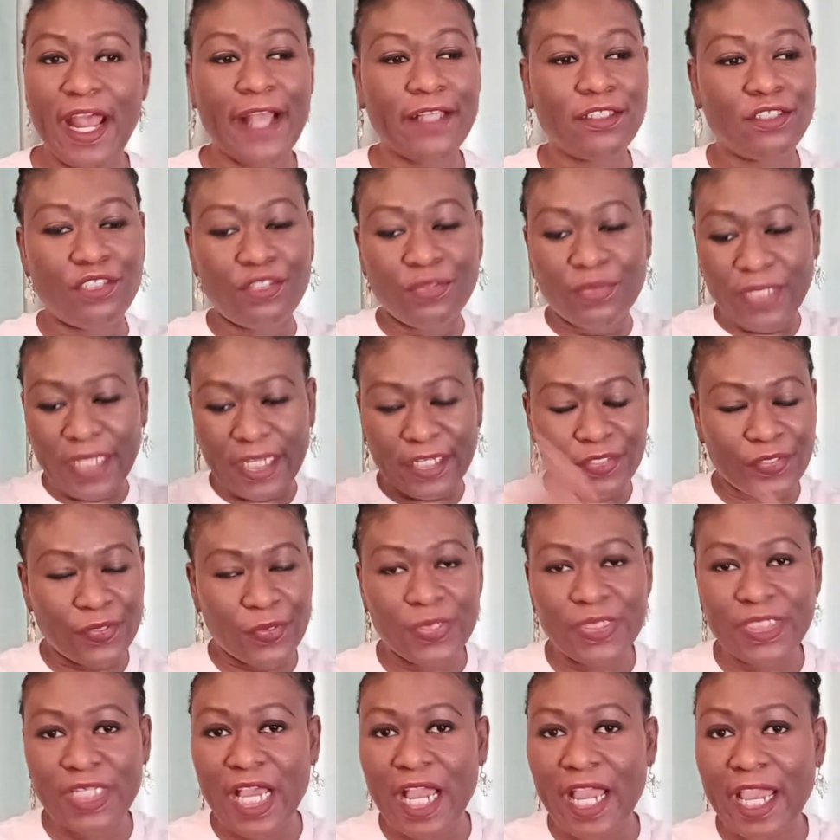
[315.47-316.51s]
I had to do that at a
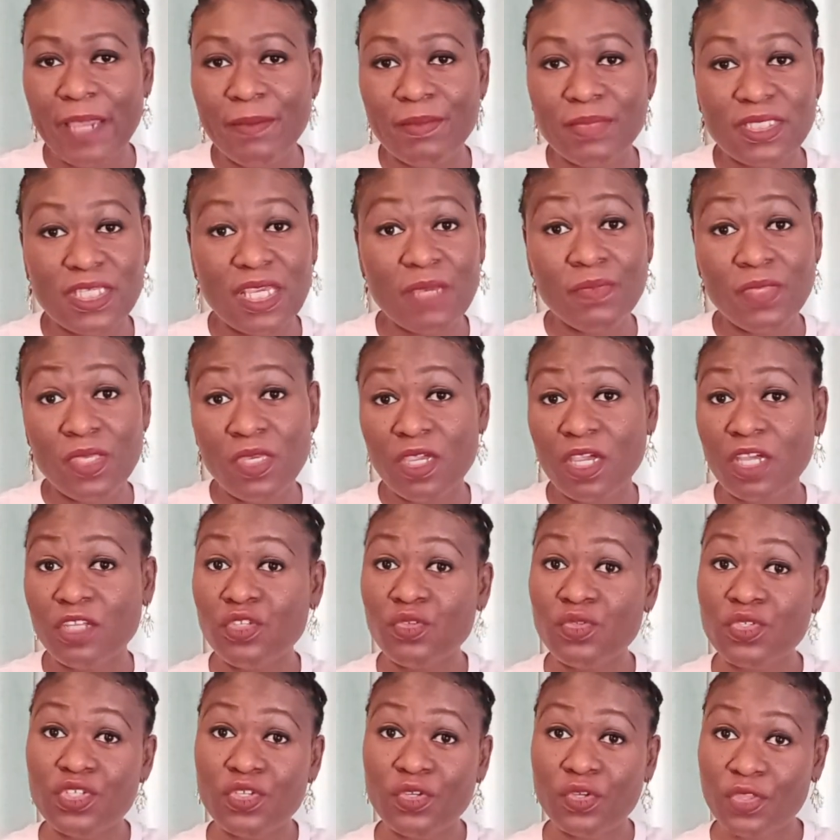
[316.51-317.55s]
certain time. Same thing you
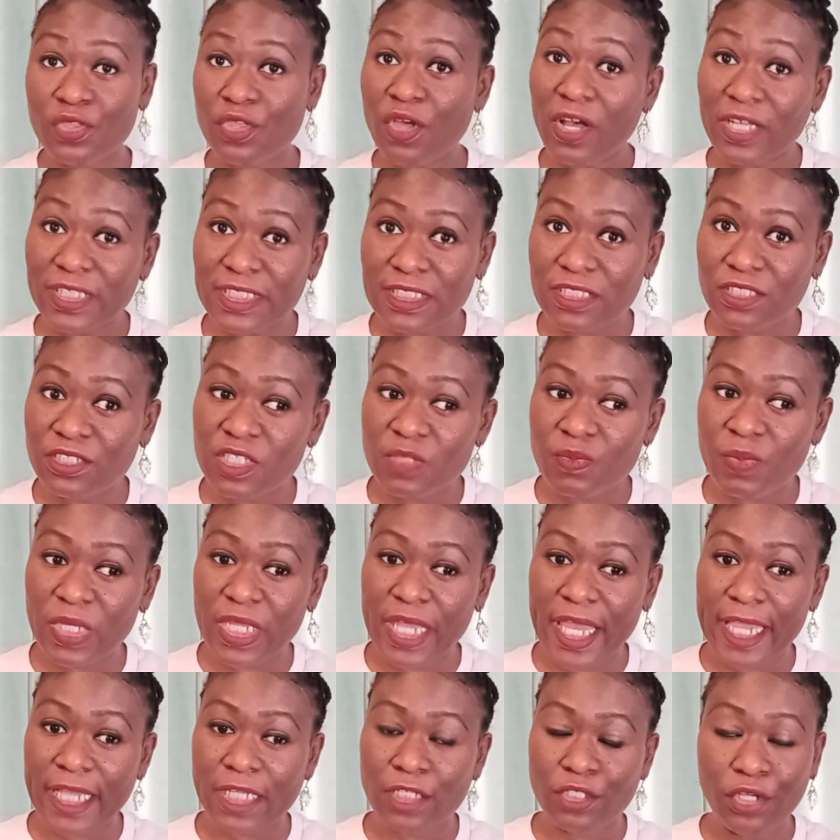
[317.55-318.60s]
can do to your thoughts and just
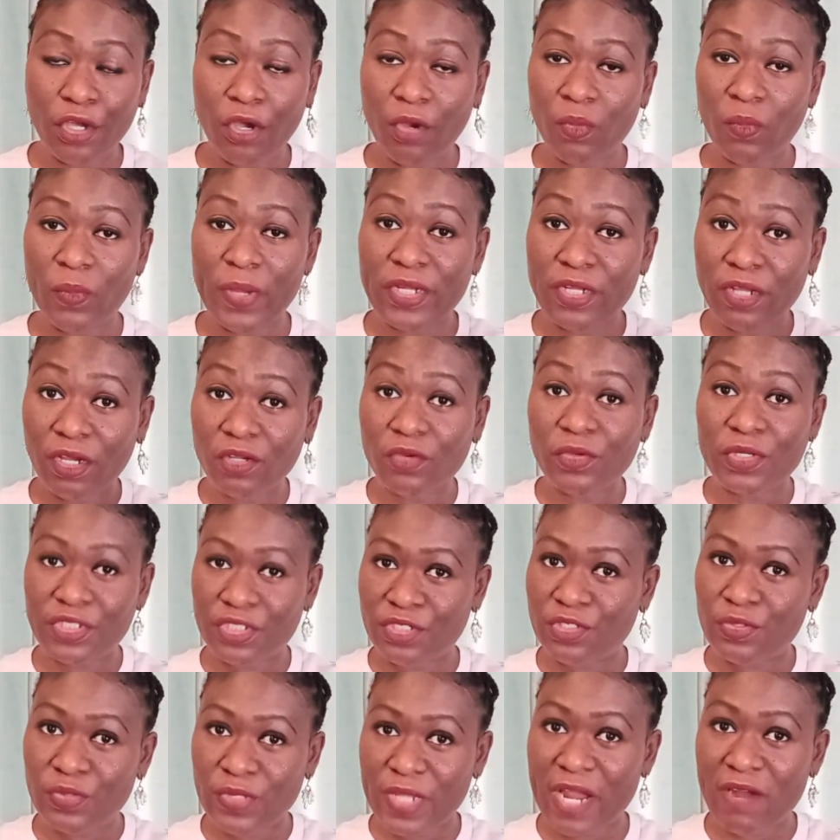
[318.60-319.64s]
be like, no, we're not going
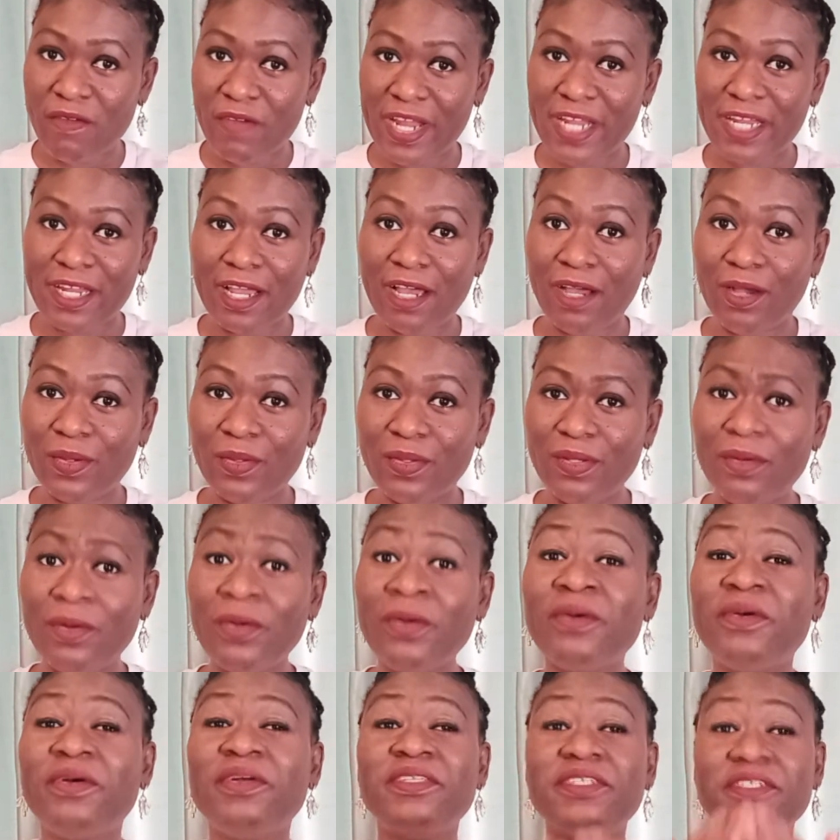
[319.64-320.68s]
to do that right now.
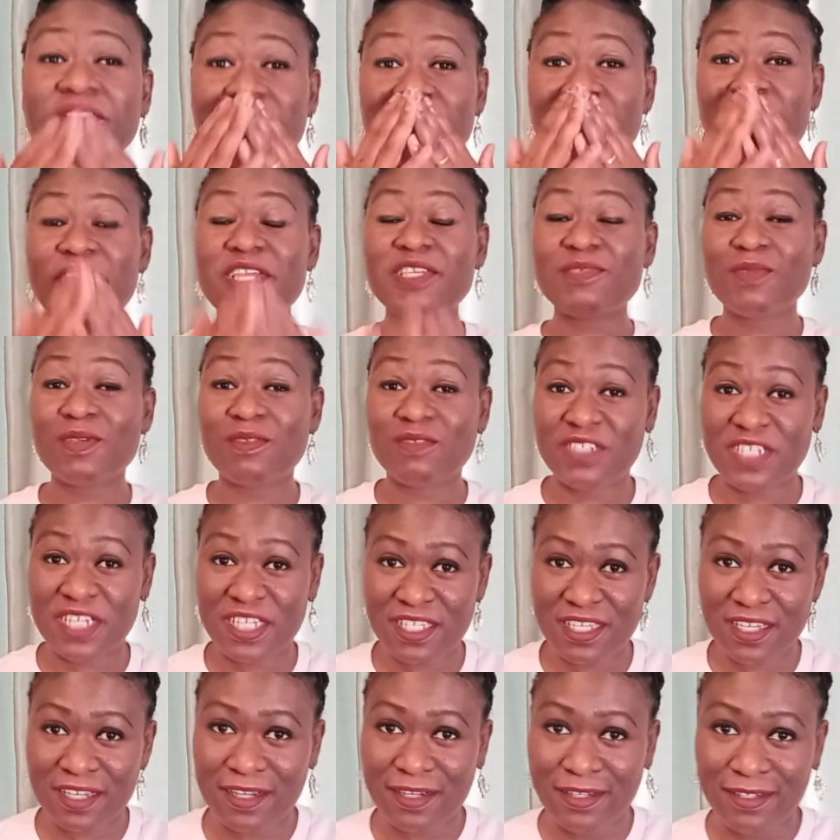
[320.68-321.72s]
Oh, this reminds me of
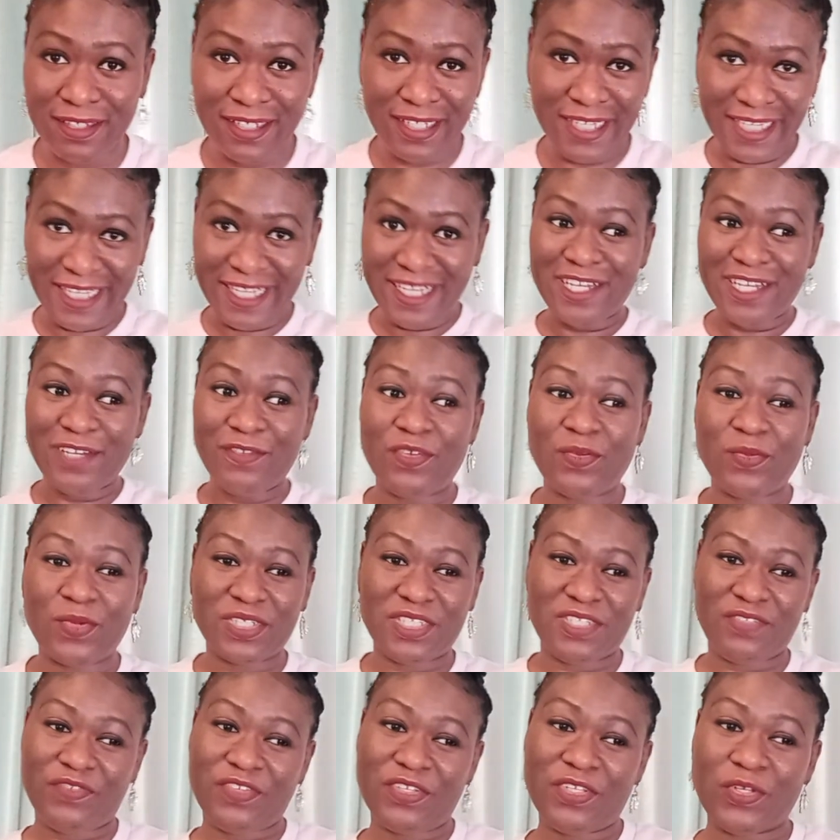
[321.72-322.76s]
Jessica. If you
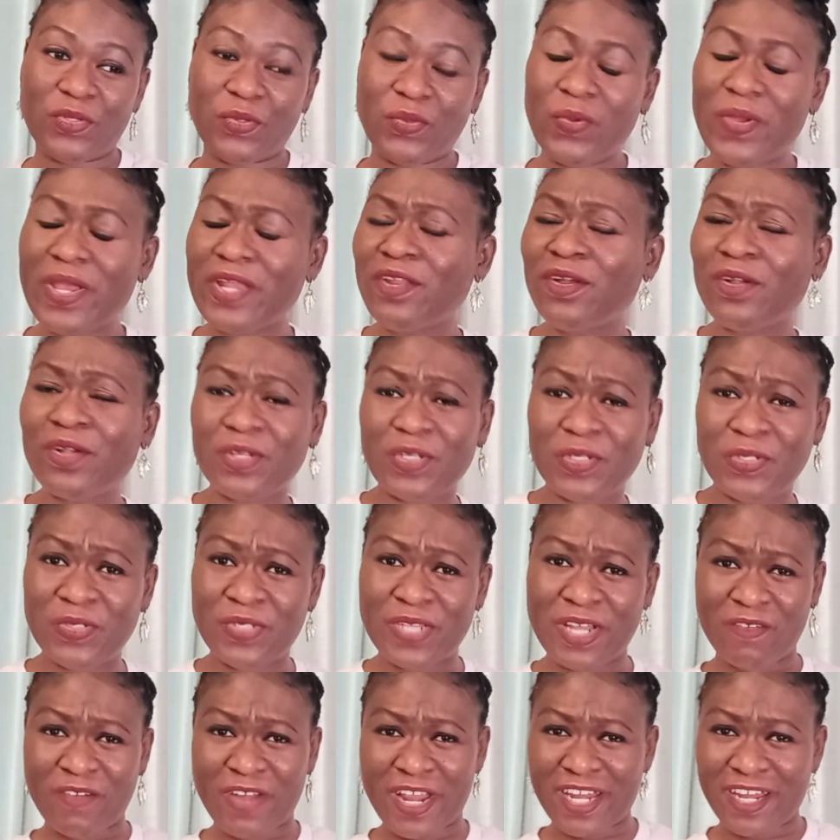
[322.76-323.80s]
watch the video, we're not going to
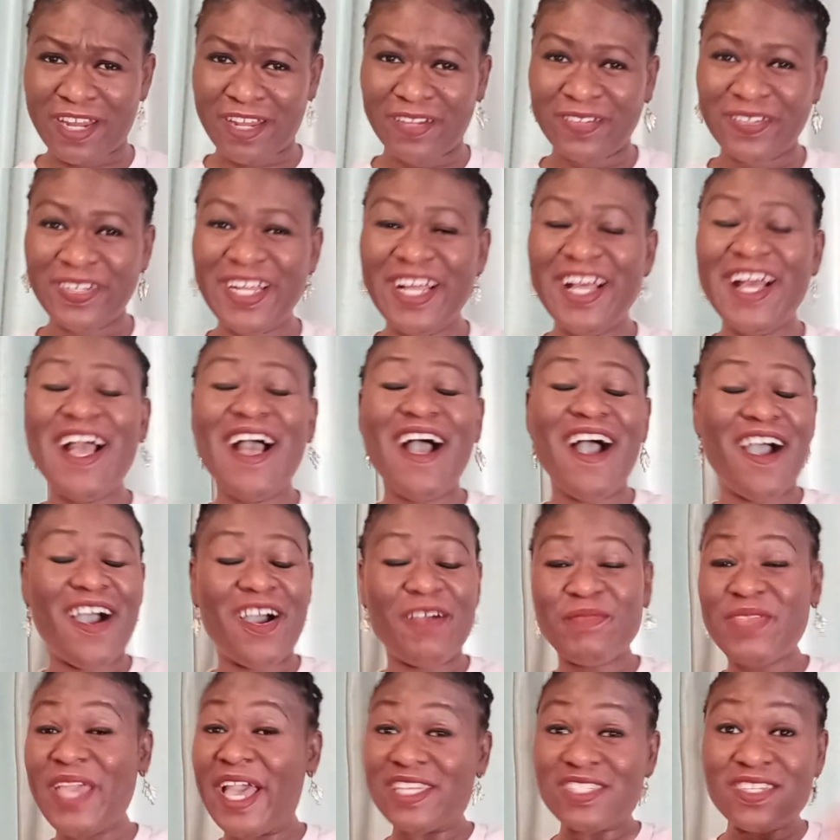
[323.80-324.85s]
do that right now.
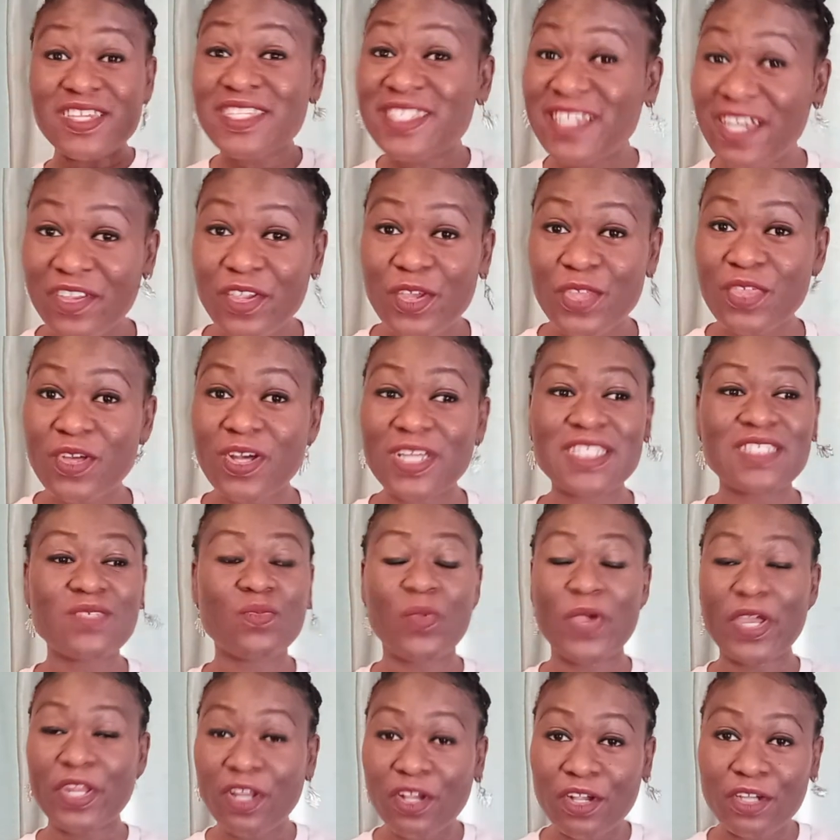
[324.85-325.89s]
So you tell your
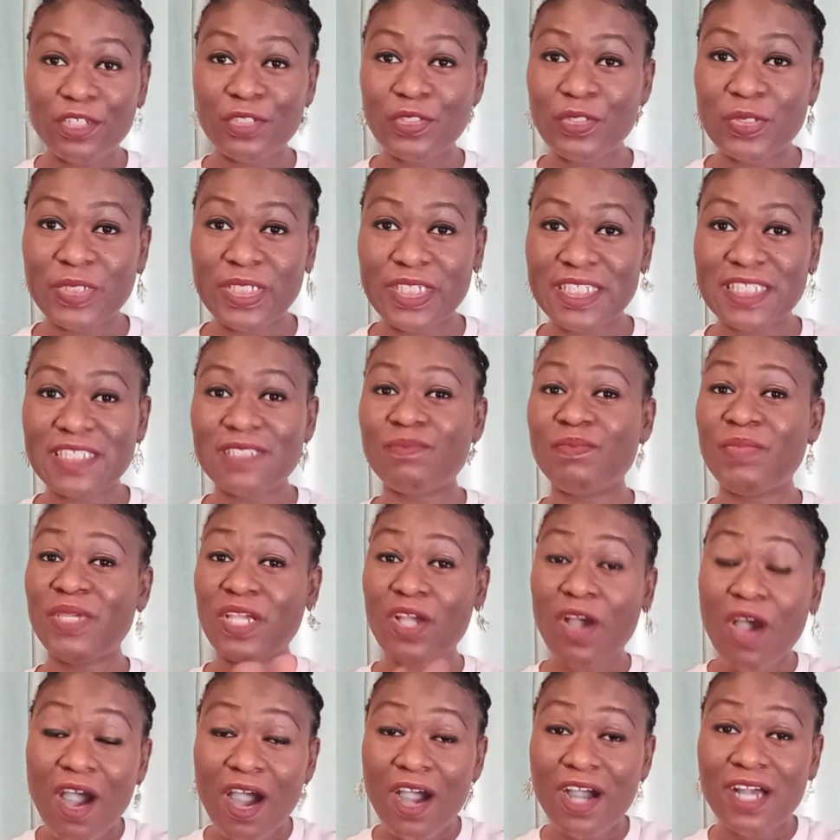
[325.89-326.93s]
thoughts, we're not going to do this
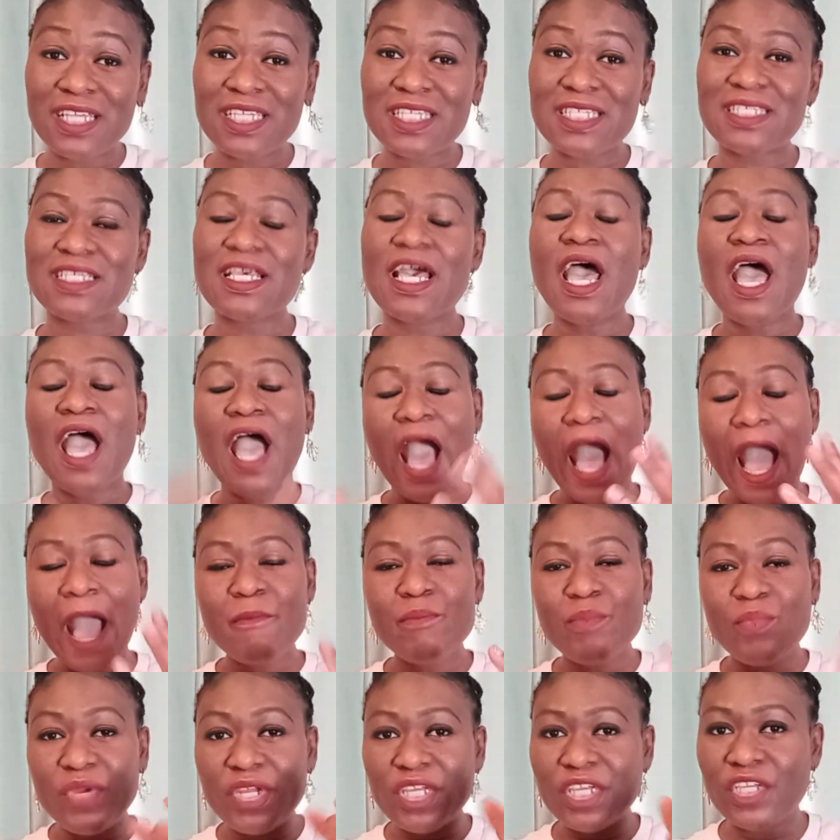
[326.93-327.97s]
because
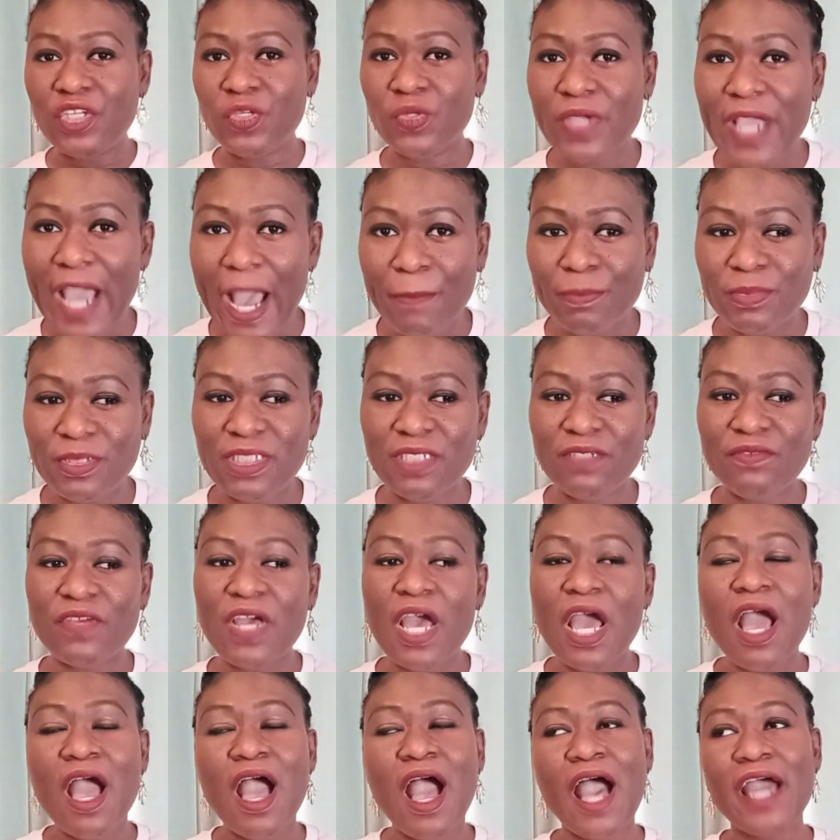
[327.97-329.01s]
I'm bringing you
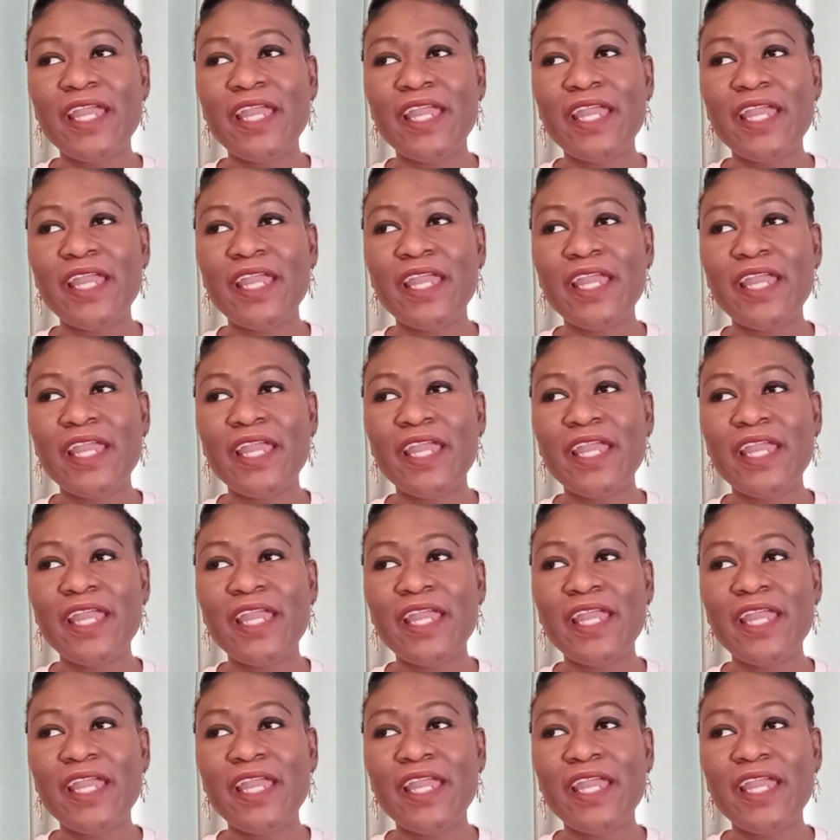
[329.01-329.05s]
captive.